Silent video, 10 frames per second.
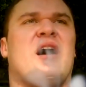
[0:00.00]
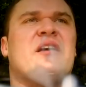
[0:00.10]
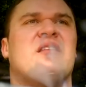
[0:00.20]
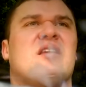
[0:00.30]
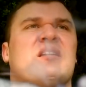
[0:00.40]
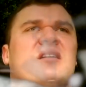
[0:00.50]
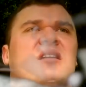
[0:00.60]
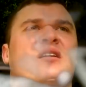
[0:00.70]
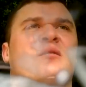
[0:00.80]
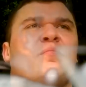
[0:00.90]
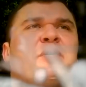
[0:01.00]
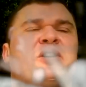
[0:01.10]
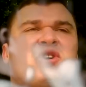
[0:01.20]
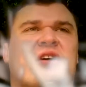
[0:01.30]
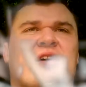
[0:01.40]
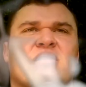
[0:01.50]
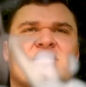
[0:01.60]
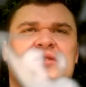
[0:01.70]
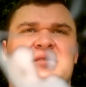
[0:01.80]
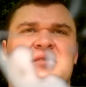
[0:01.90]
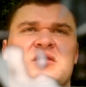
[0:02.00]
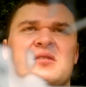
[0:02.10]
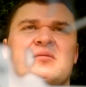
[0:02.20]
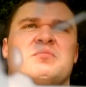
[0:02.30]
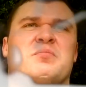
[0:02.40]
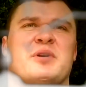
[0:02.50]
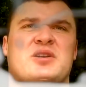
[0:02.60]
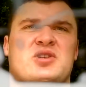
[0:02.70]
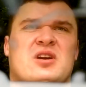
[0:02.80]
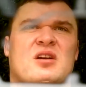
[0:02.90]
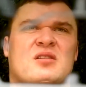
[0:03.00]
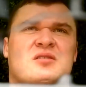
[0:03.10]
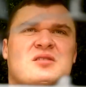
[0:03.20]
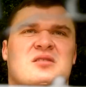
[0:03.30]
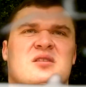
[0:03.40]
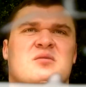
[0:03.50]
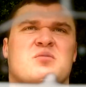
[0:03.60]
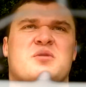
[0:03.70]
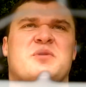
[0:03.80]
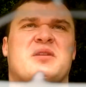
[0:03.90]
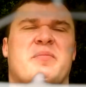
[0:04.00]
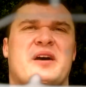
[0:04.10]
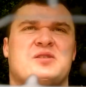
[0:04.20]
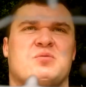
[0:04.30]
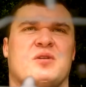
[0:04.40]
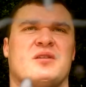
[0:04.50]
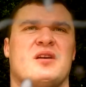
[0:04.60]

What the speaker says: I think preacher curls. Preacher curls would be the best one.